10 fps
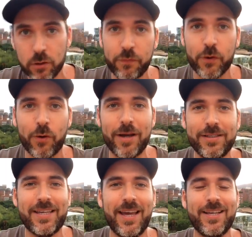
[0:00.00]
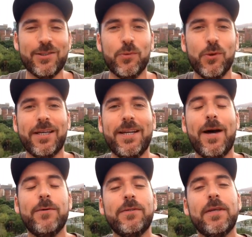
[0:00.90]
for Christ's sake, is working
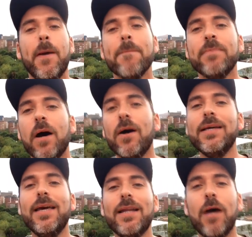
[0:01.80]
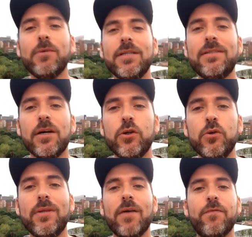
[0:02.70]
out. Now, again, I'm gonna tell
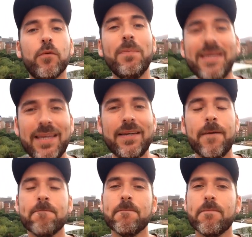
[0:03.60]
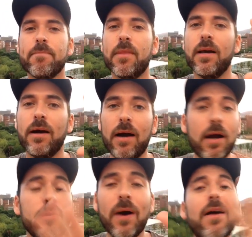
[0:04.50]
you that for me,
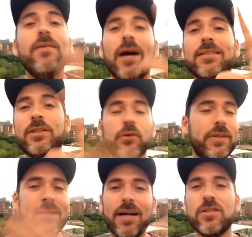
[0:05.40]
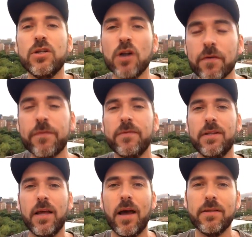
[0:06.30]
I still think there's enough
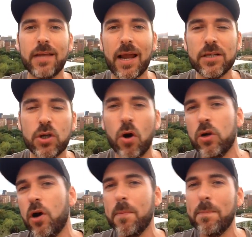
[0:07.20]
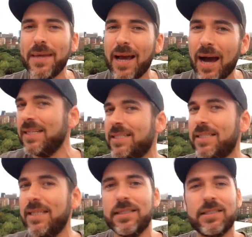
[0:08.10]
that has gone on behind the
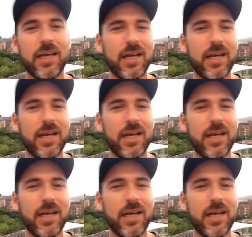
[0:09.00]
scenes.